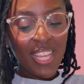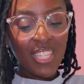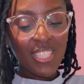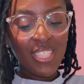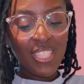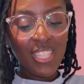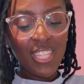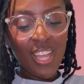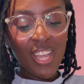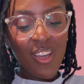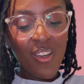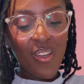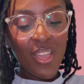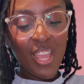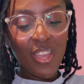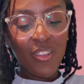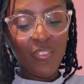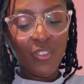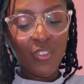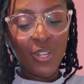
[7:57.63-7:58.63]
Do y'all
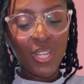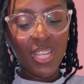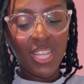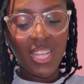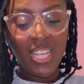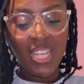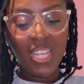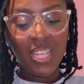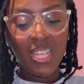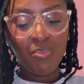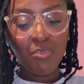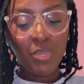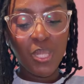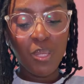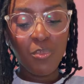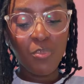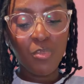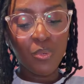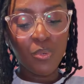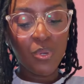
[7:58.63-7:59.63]
ever get
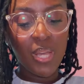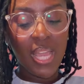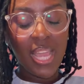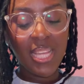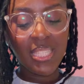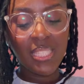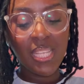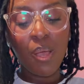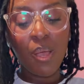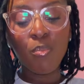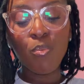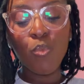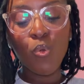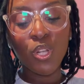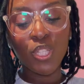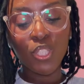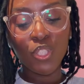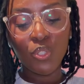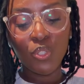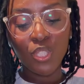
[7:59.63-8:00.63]
people ask? I'm more
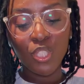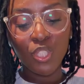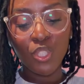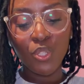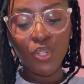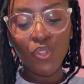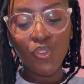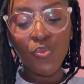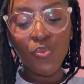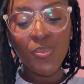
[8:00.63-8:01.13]
than sure that you do,